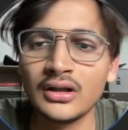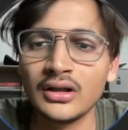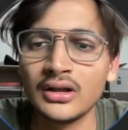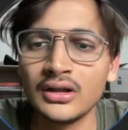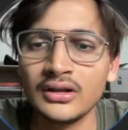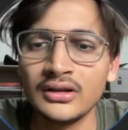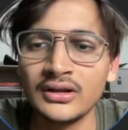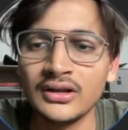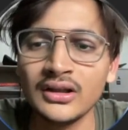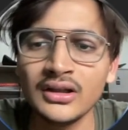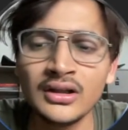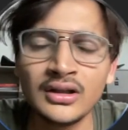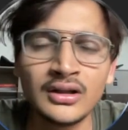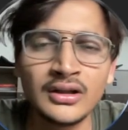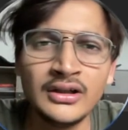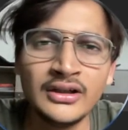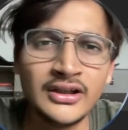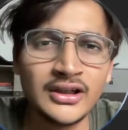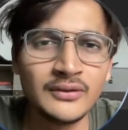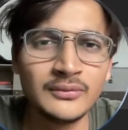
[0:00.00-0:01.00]
in the
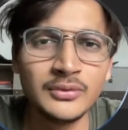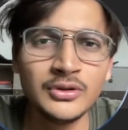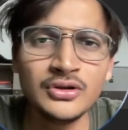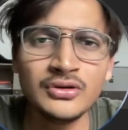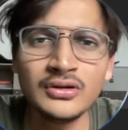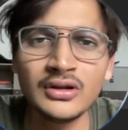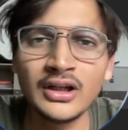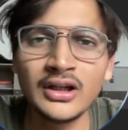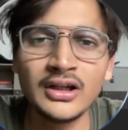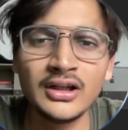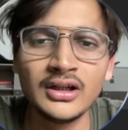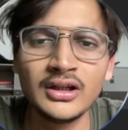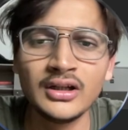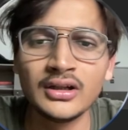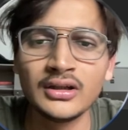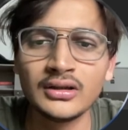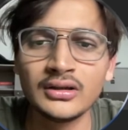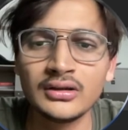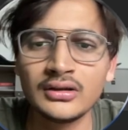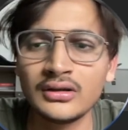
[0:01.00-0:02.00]
interview and
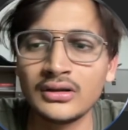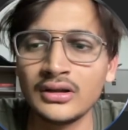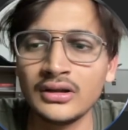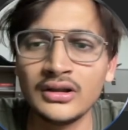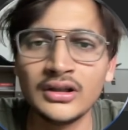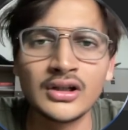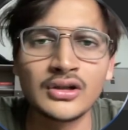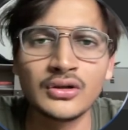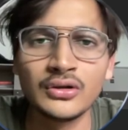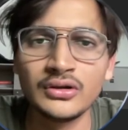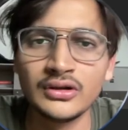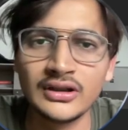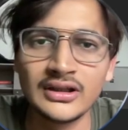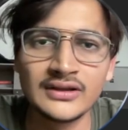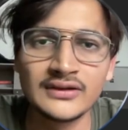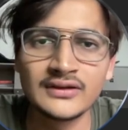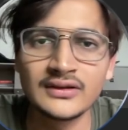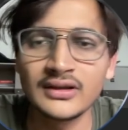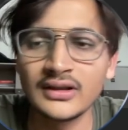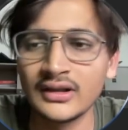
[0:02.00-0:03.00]
in the
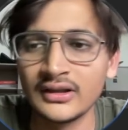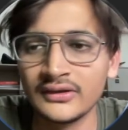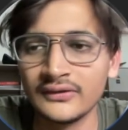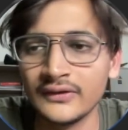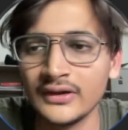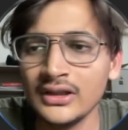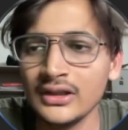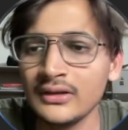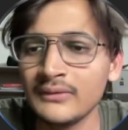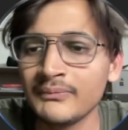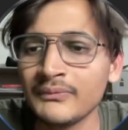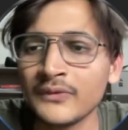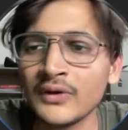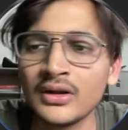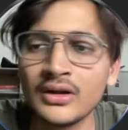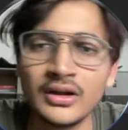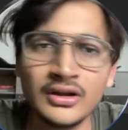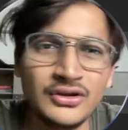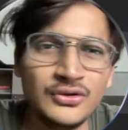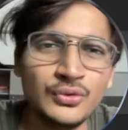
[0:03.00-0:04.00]
contest as well,
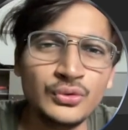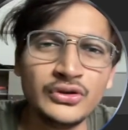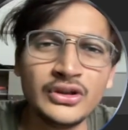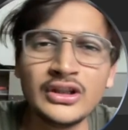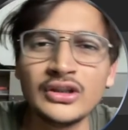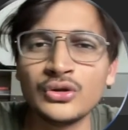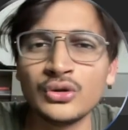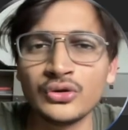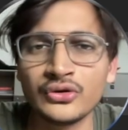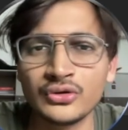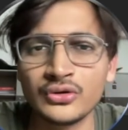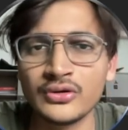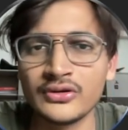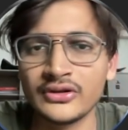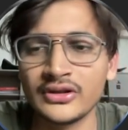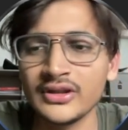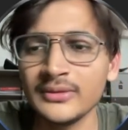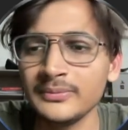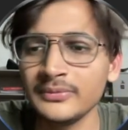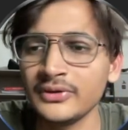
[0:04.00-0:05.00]
using those
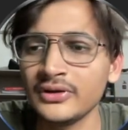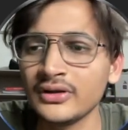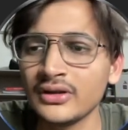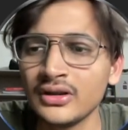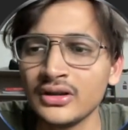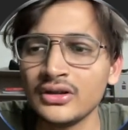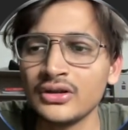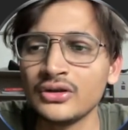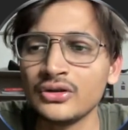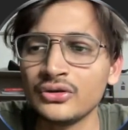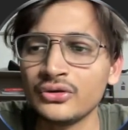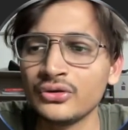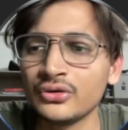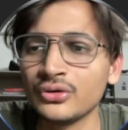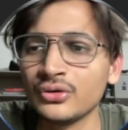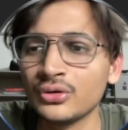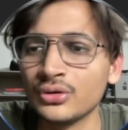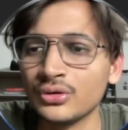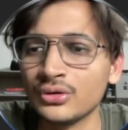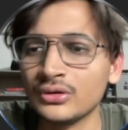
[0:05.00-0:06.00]
concepts.
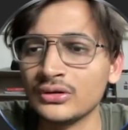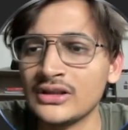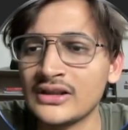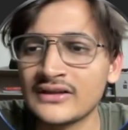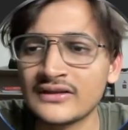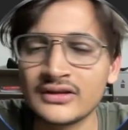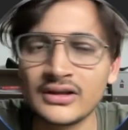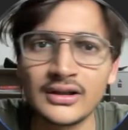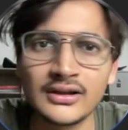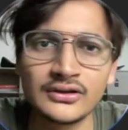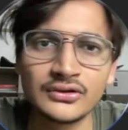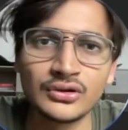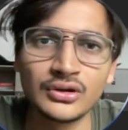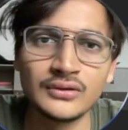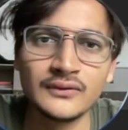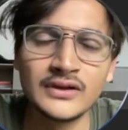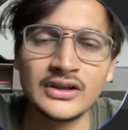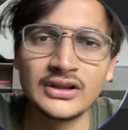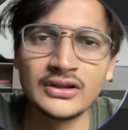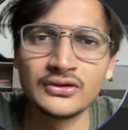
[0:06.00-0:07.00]
So let's start
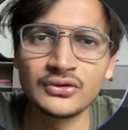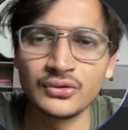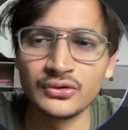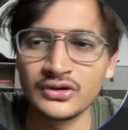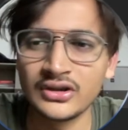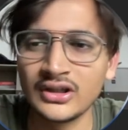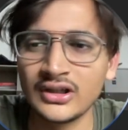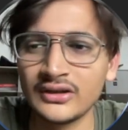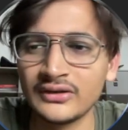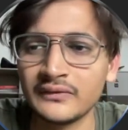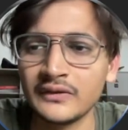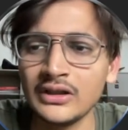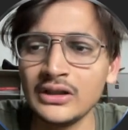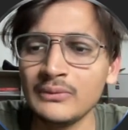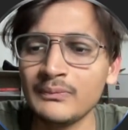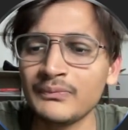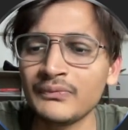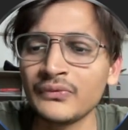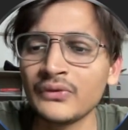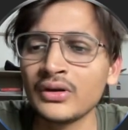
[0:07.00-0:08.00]
solving this question as well.
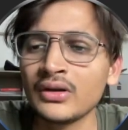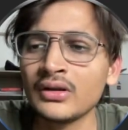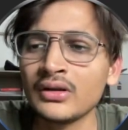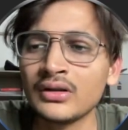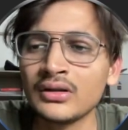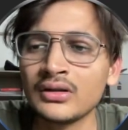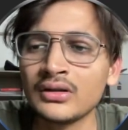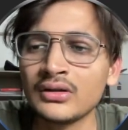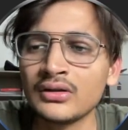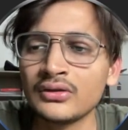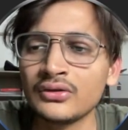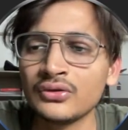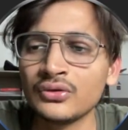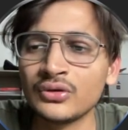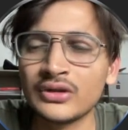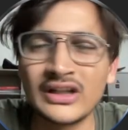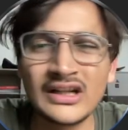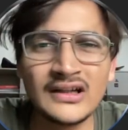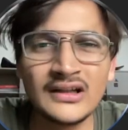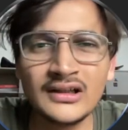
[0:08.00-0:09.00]
So
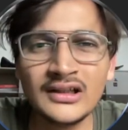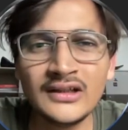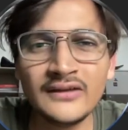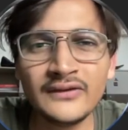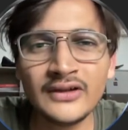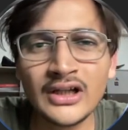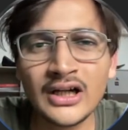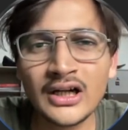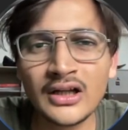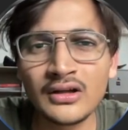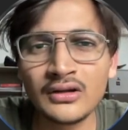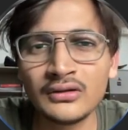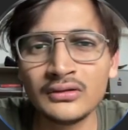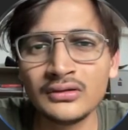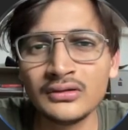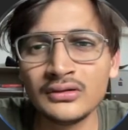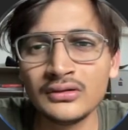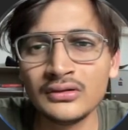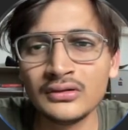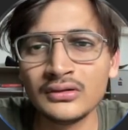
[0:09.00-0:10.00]
currently we are
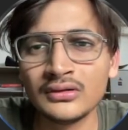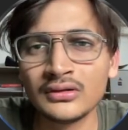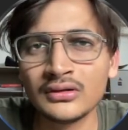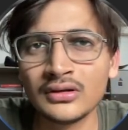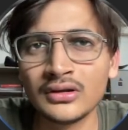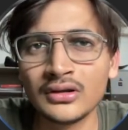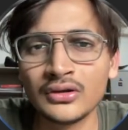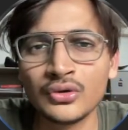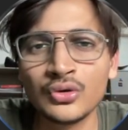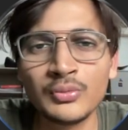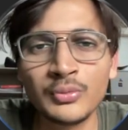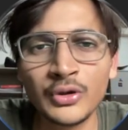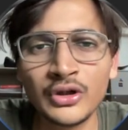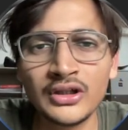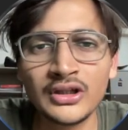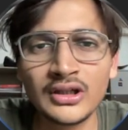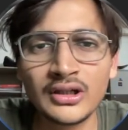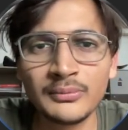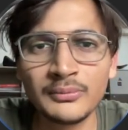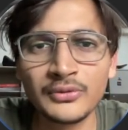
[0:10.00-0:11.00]
on two
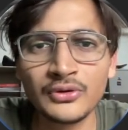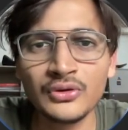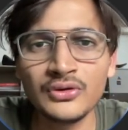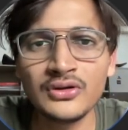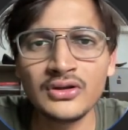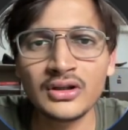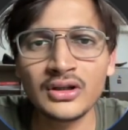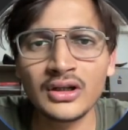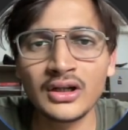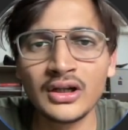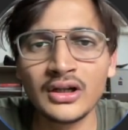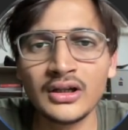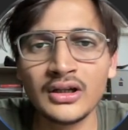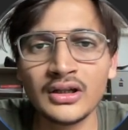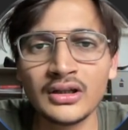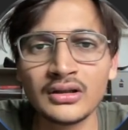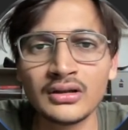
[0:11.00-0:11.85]
pointer approach, and